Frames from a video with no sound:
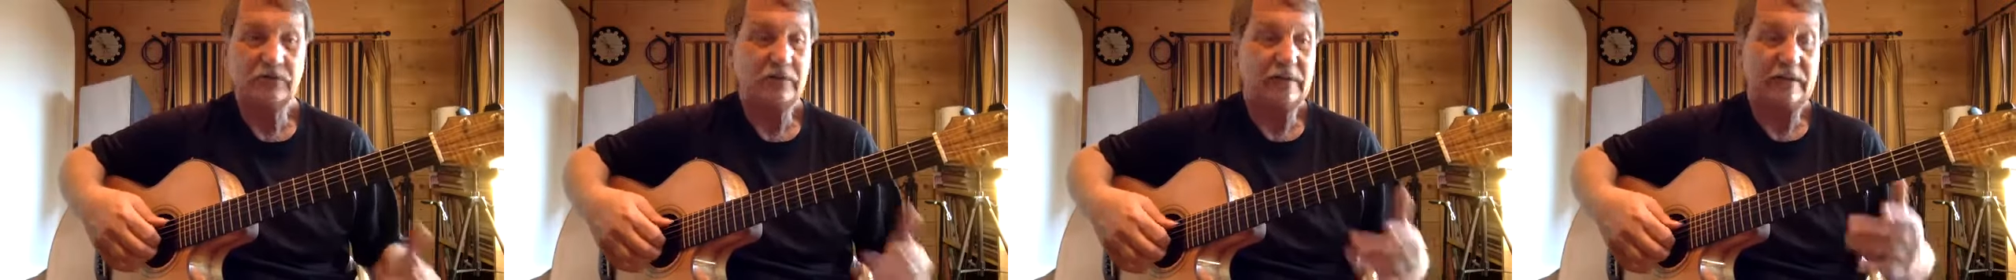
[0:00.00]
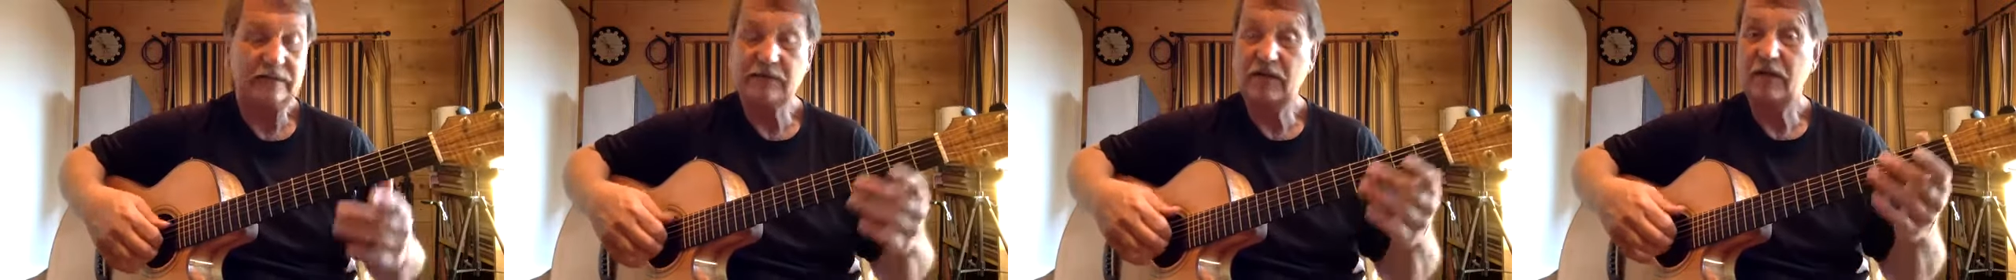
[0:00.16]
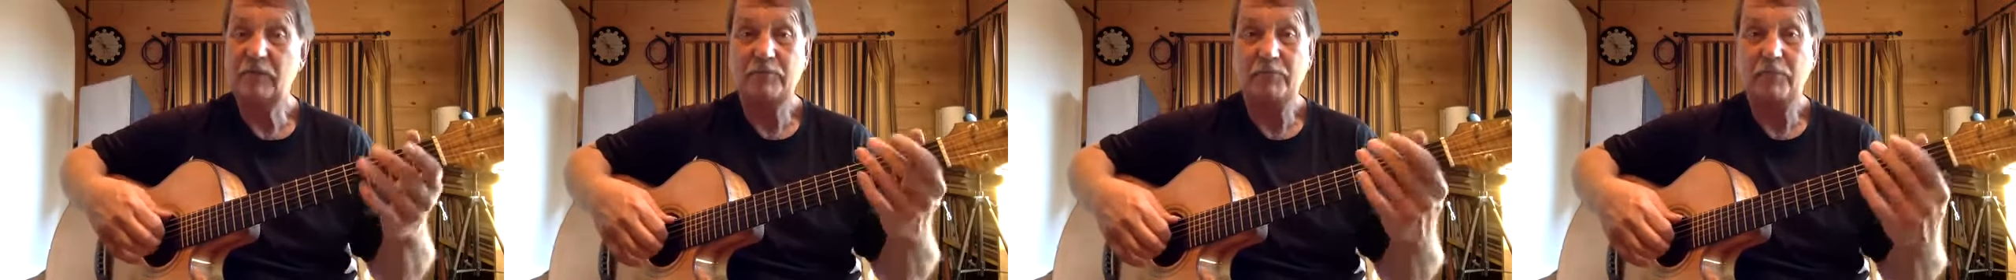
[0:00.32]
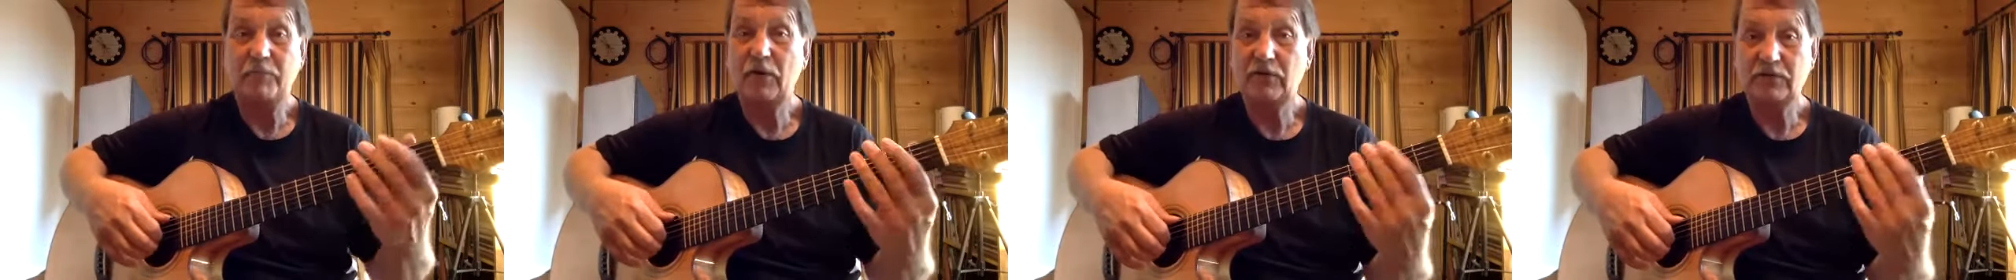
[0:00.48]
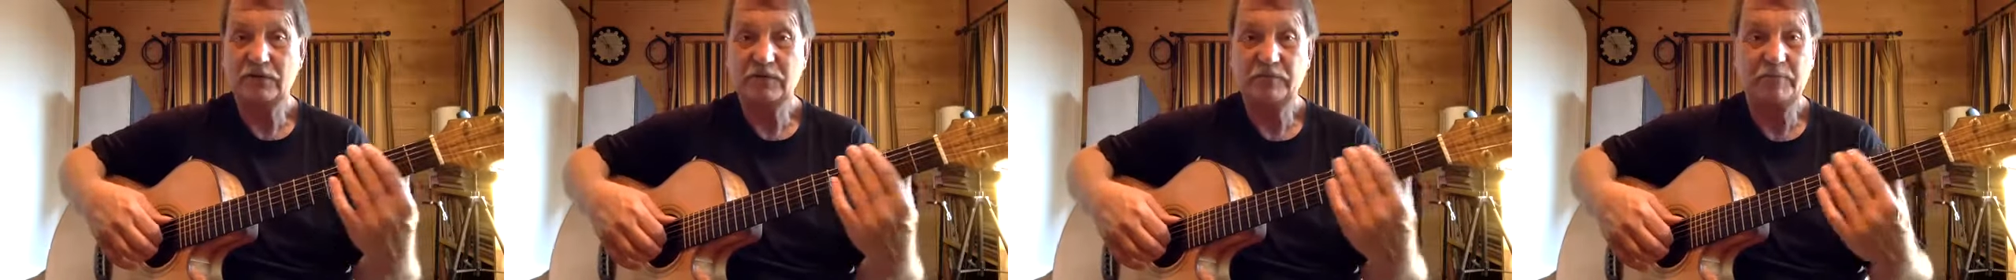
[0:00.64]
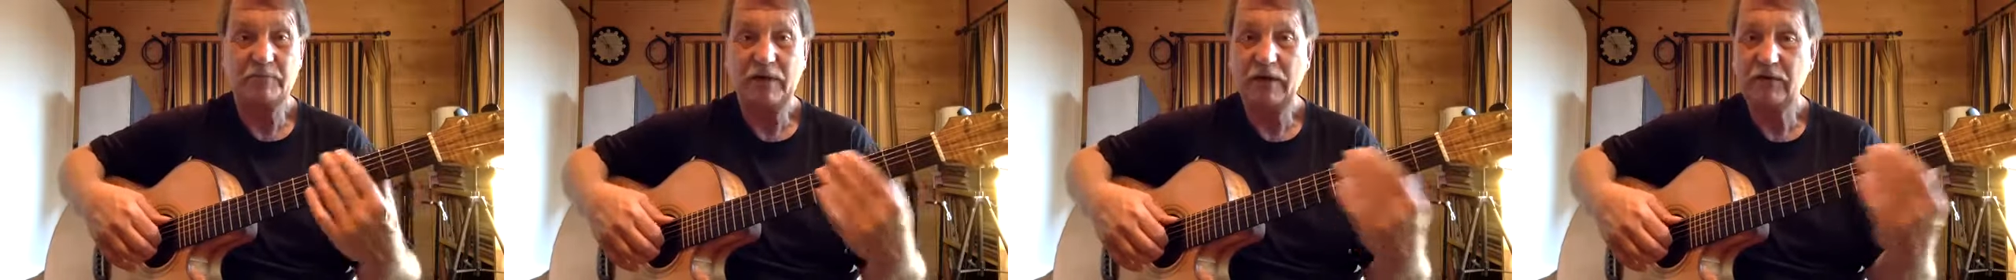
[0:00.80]
That's not
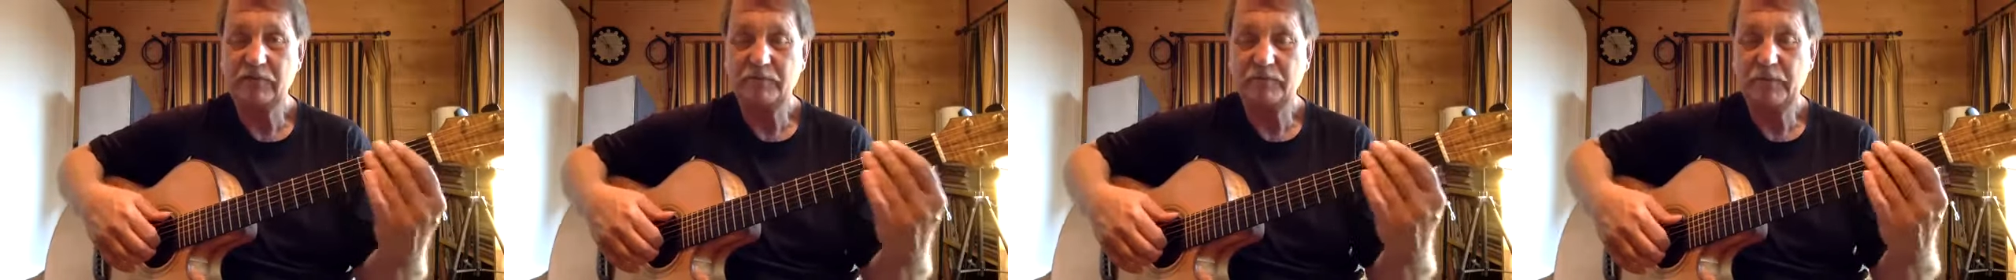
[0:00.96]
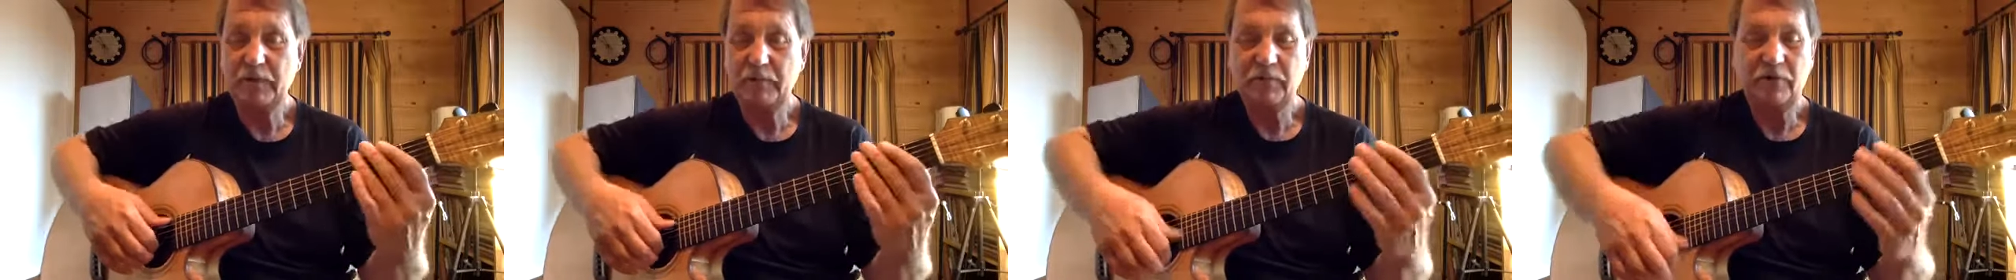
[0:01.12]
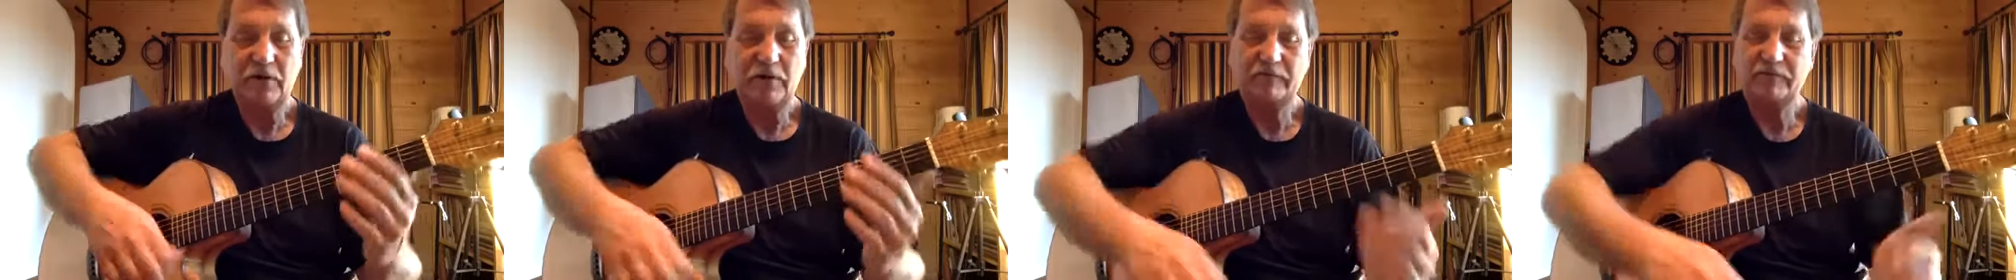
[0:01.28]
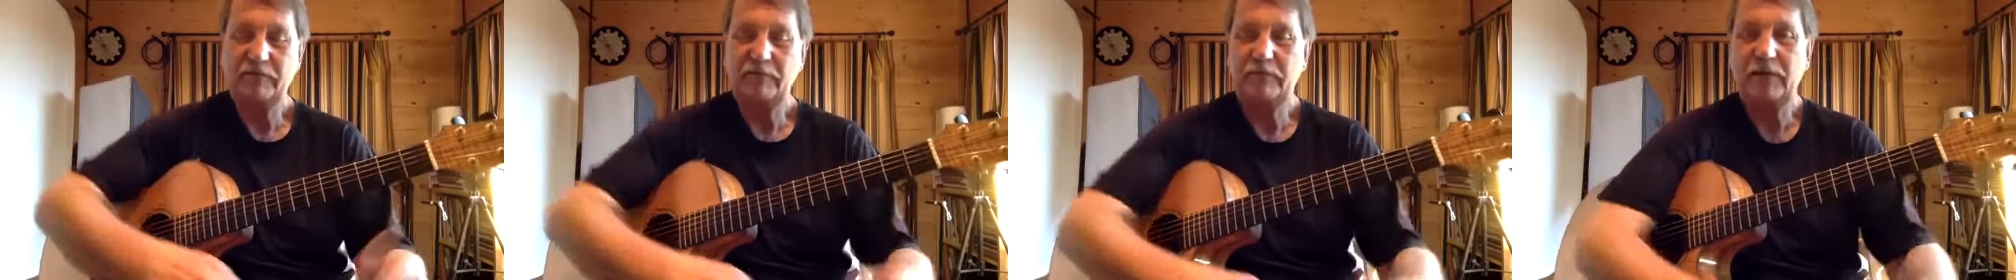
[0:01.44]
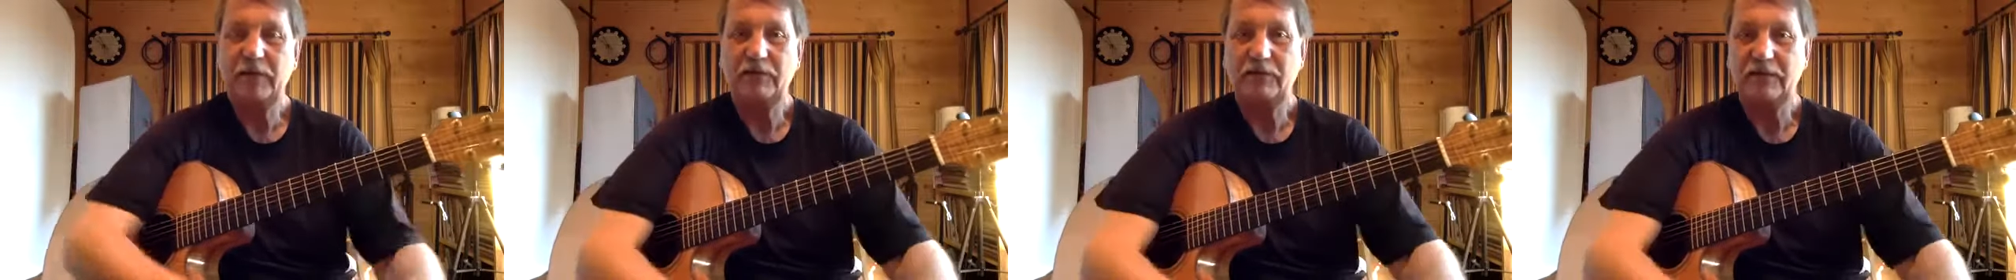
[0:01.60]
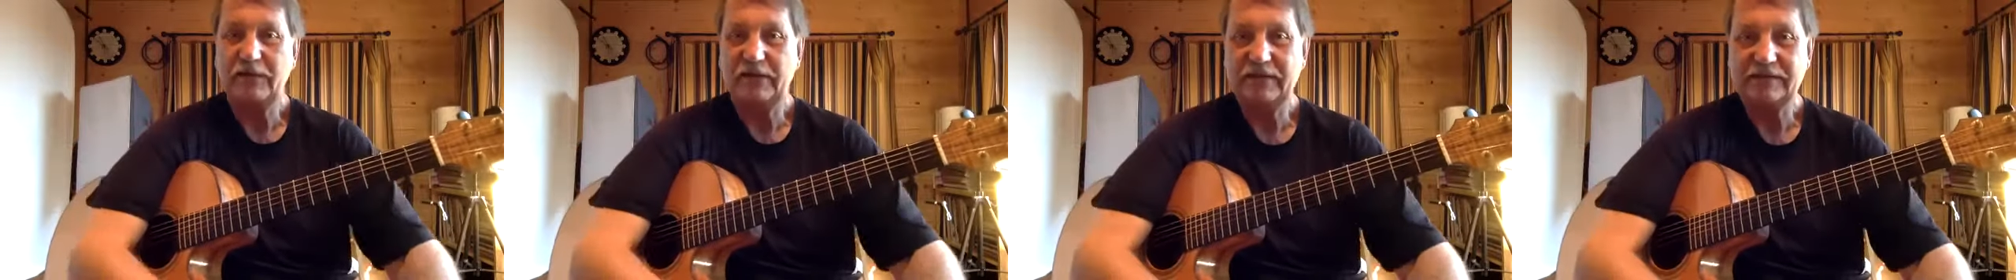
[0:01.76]
about to be part of a
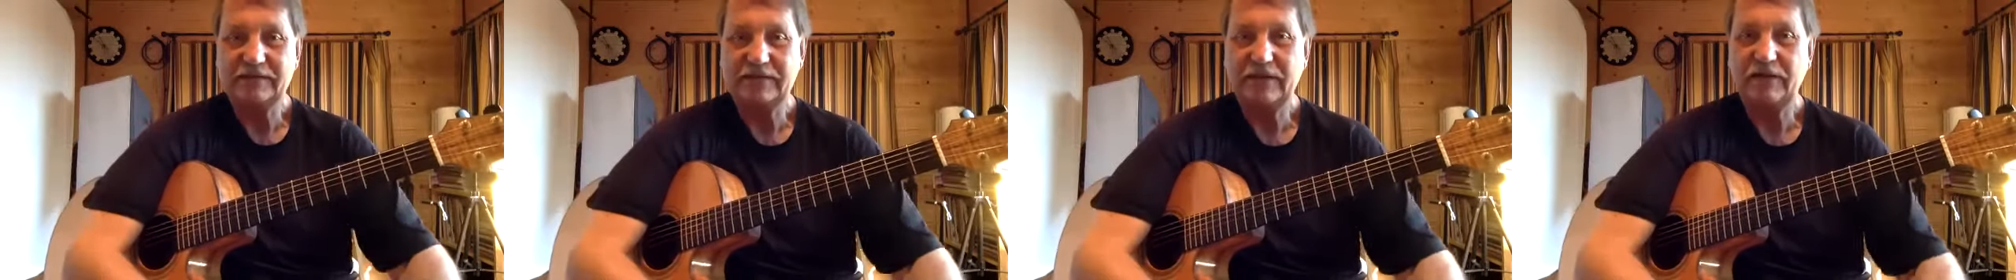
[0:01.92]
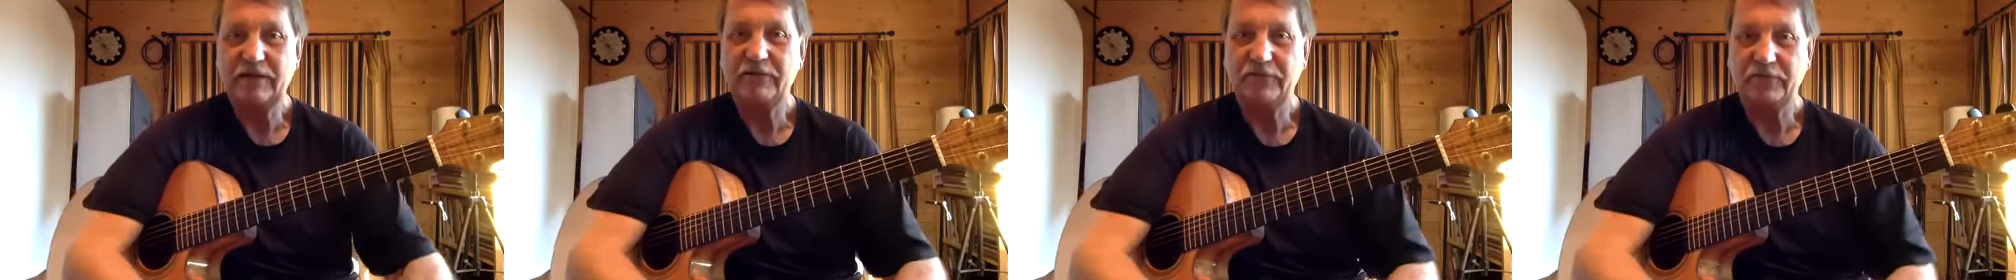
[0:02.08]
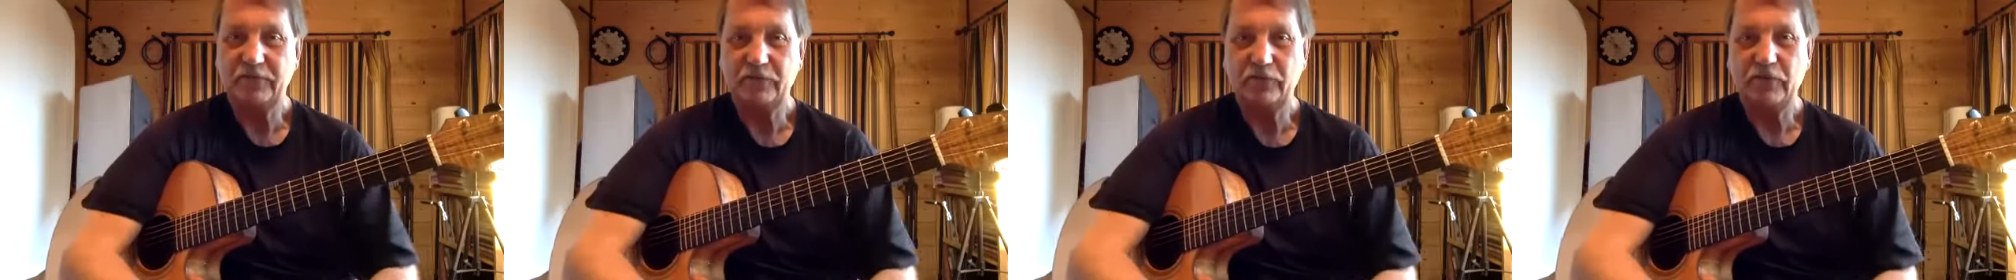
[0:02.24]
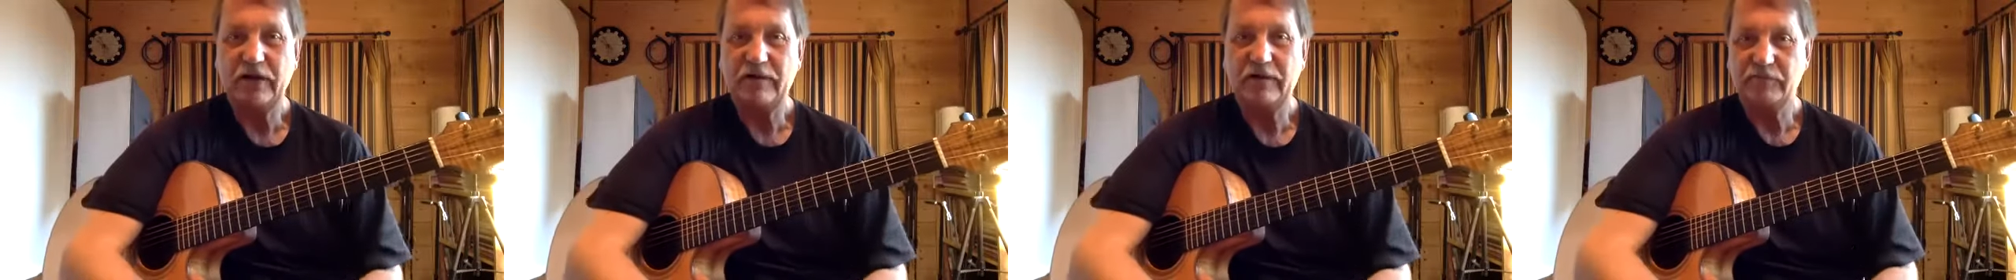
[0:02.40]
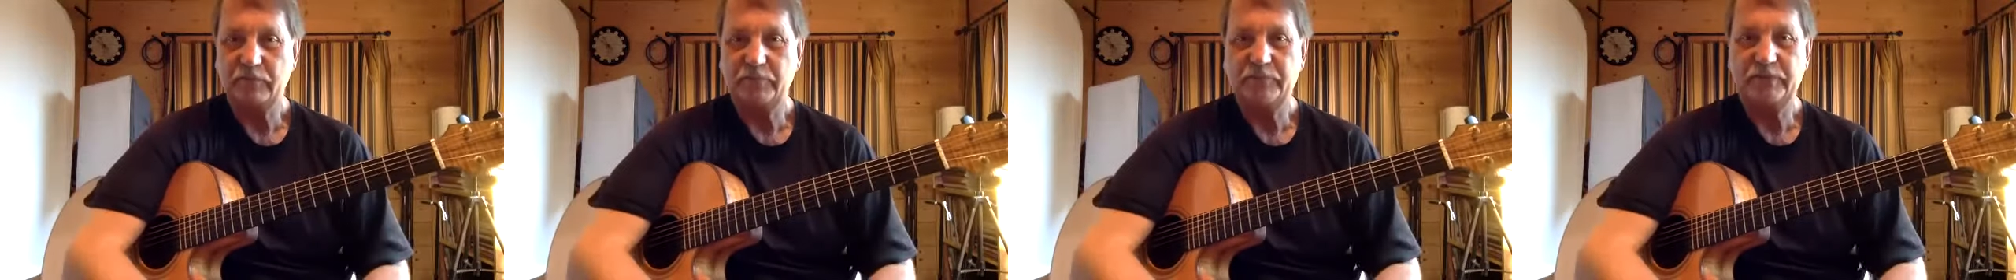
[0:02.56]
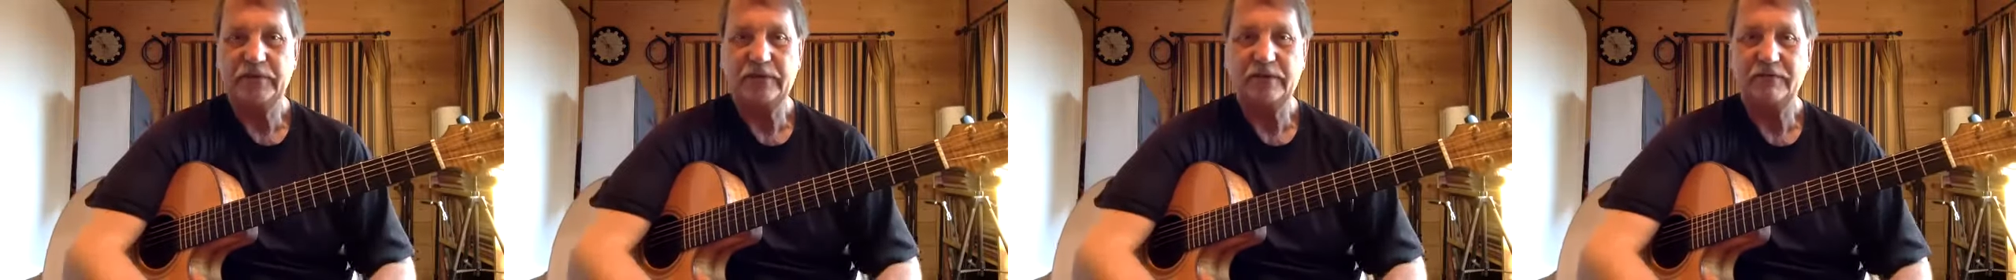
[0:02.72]
melody. That's down in the gravel
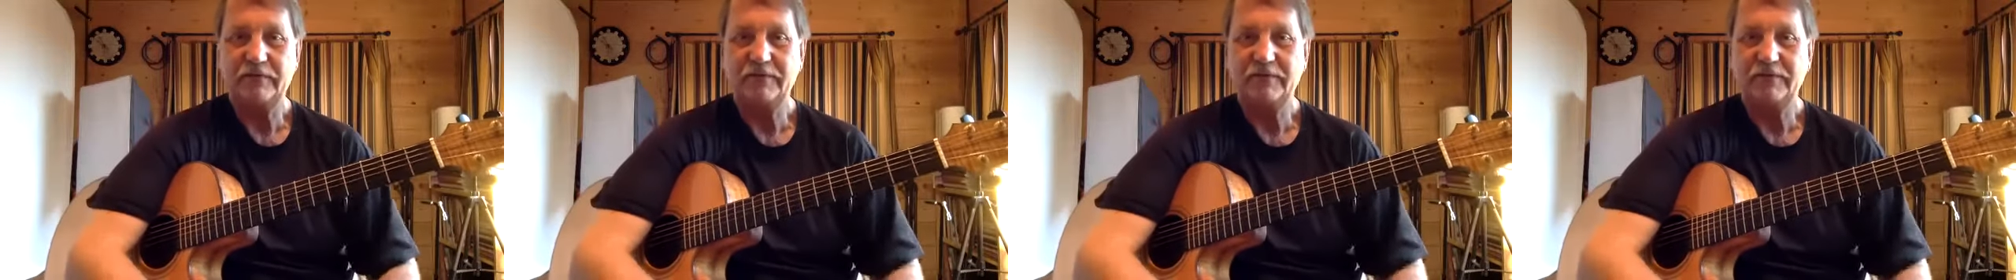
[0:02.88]
pit.